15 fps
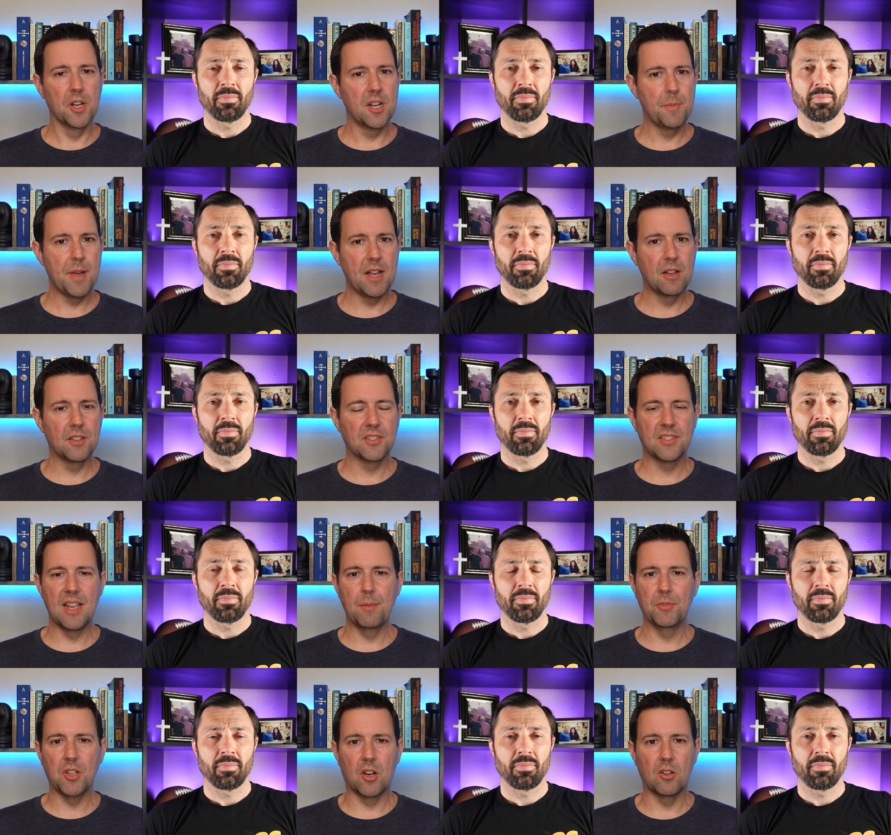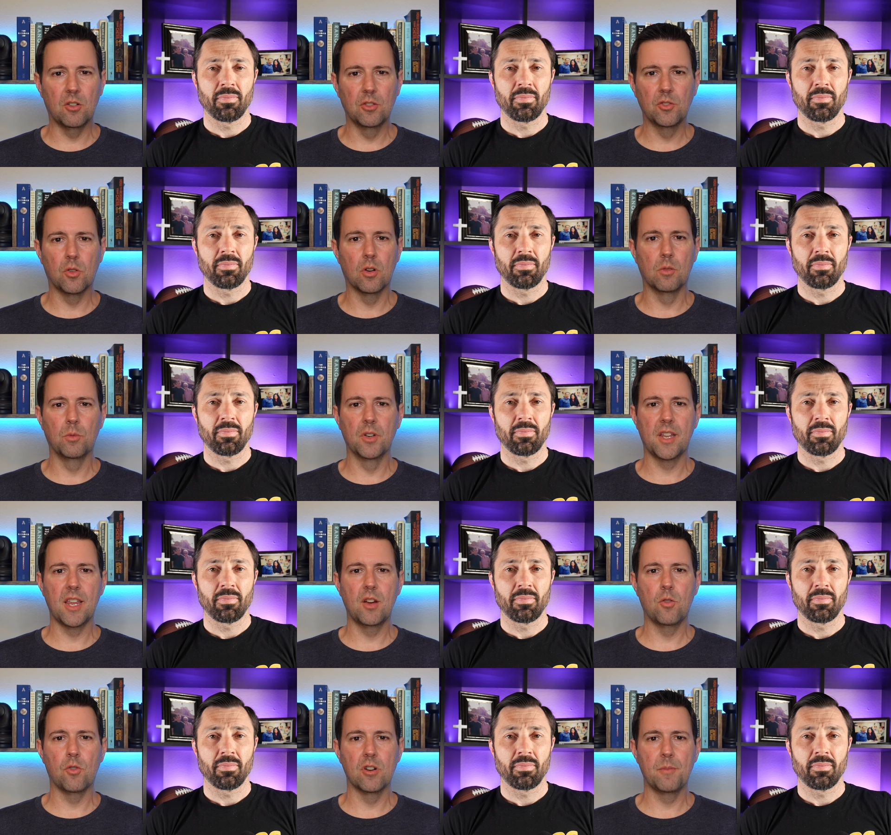Speaker 1: worried about Sam Darnold or
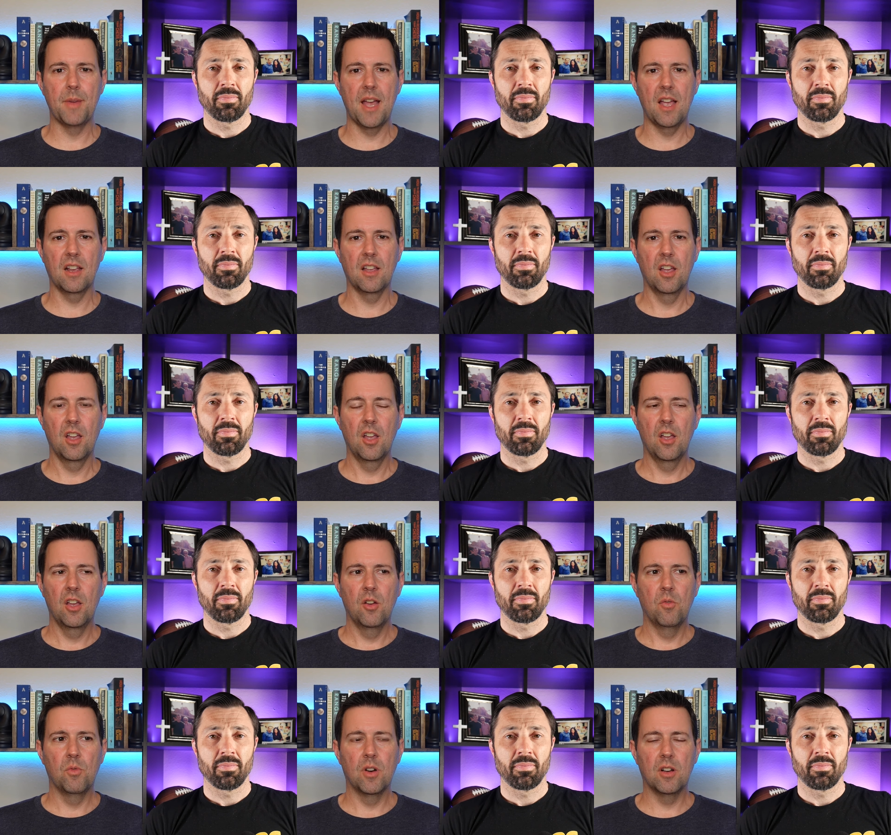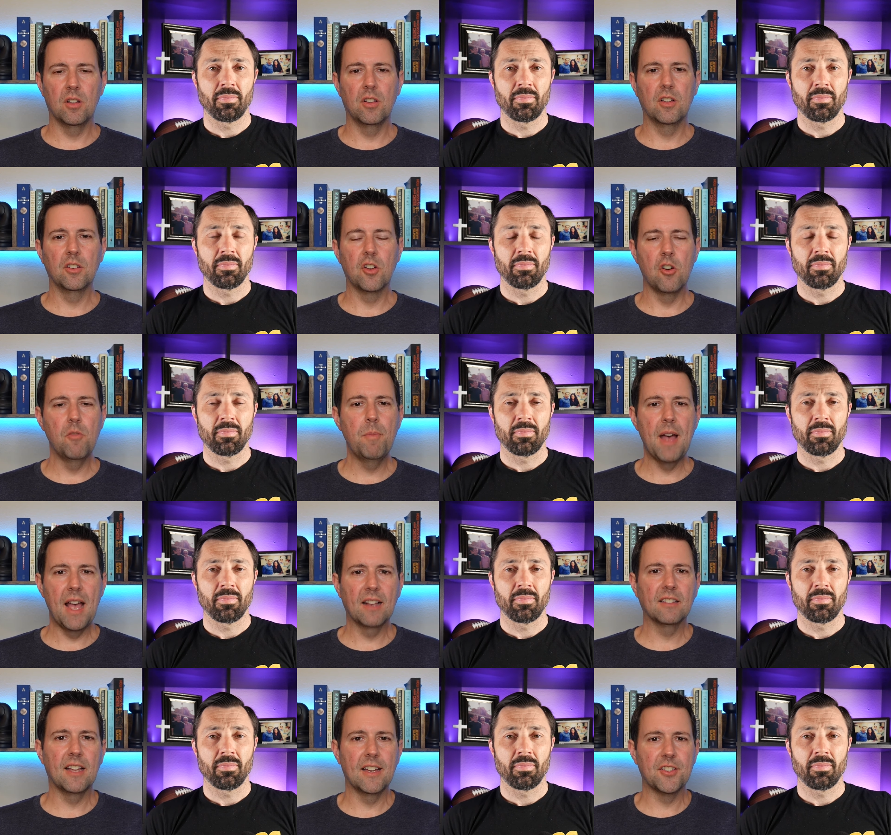rookie quarterback? Well, go
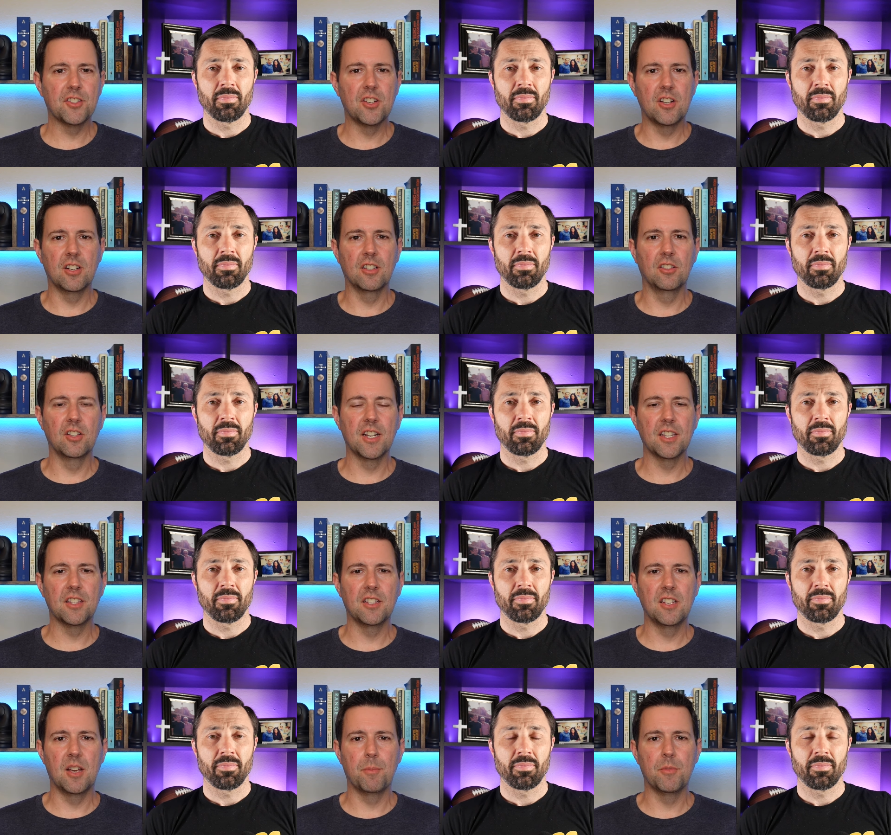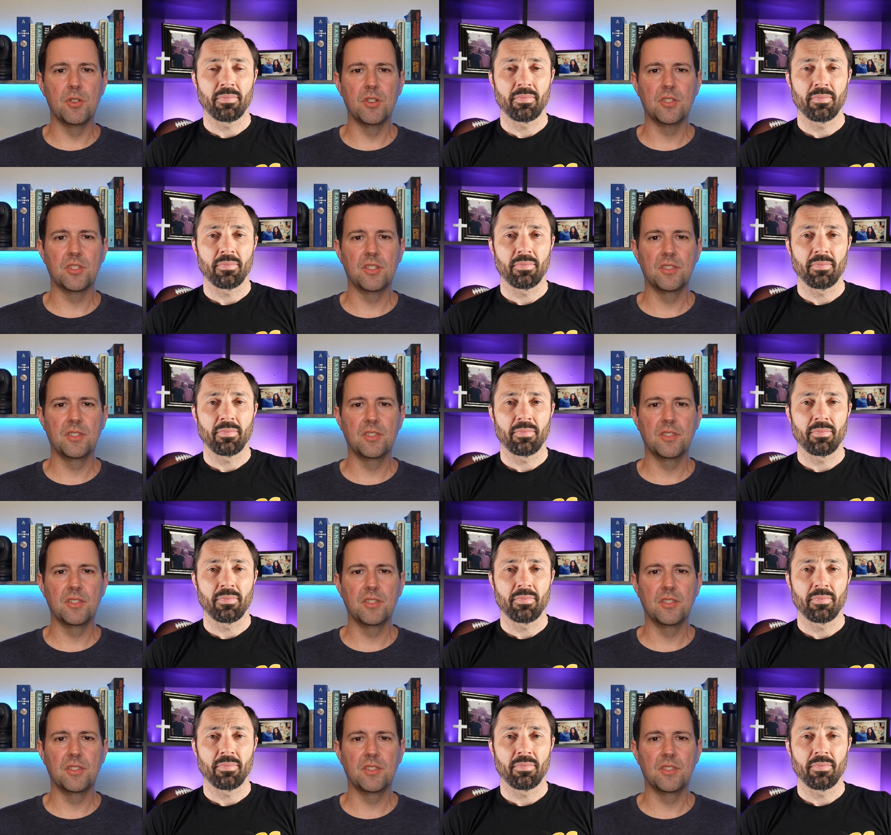back last year and look at the numbers